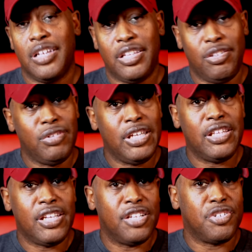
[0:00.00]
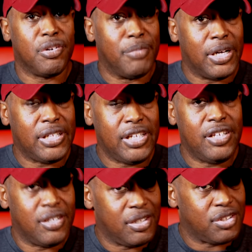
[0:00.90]
And you need to get your
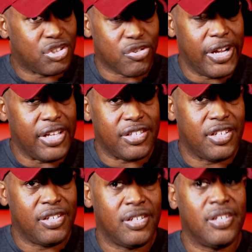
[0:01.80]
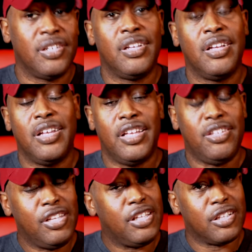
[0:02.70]
money straight. And
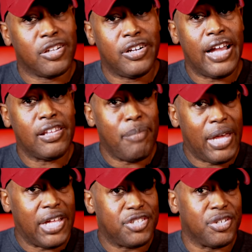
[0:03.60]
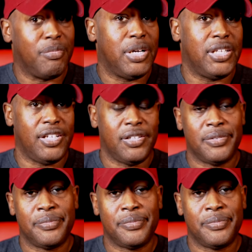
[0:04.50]
you need to learn how to manage your money.